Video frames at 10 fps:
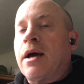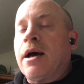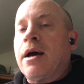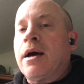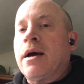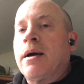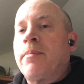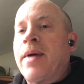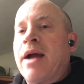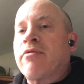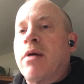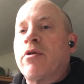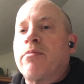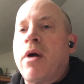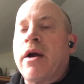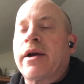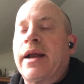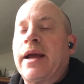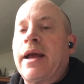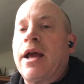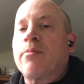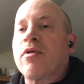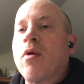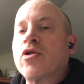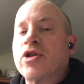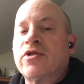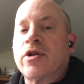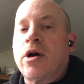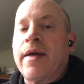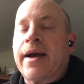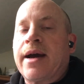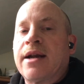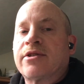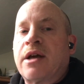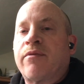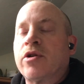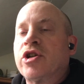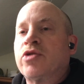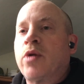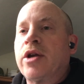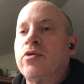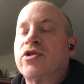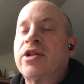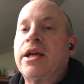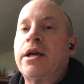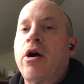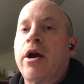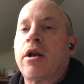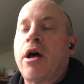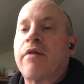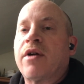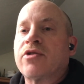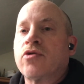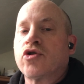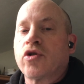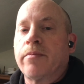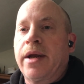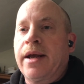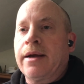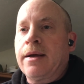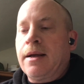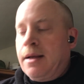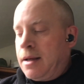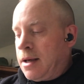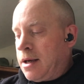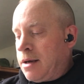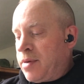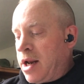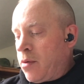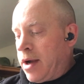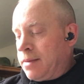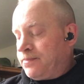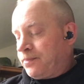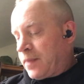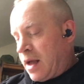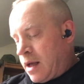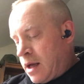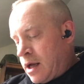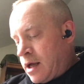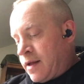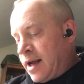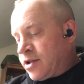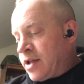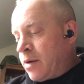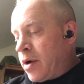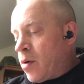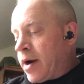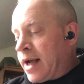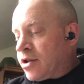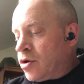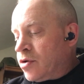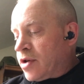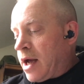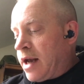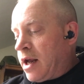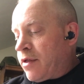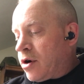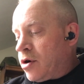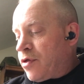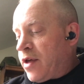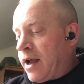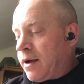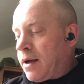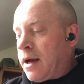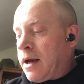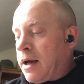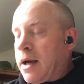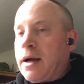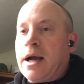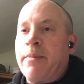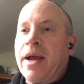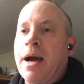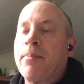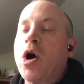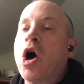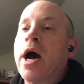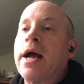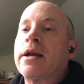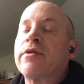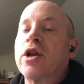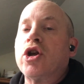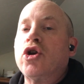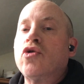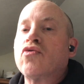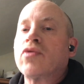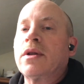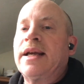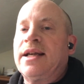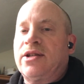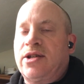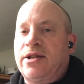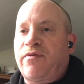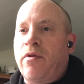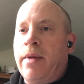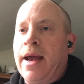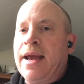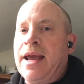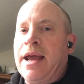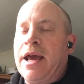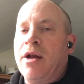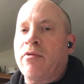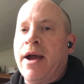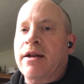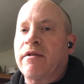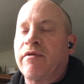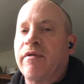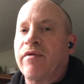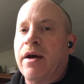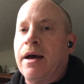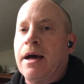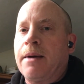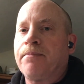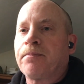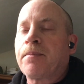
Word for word: uh, background with marketing and promotions and all that kind of stuff, which is what you see on a lot of our social media. Uh, but anyway, the next thing we want to get to is a, another good thing uh, coming up on the new release from AK Interactive of the uh, um,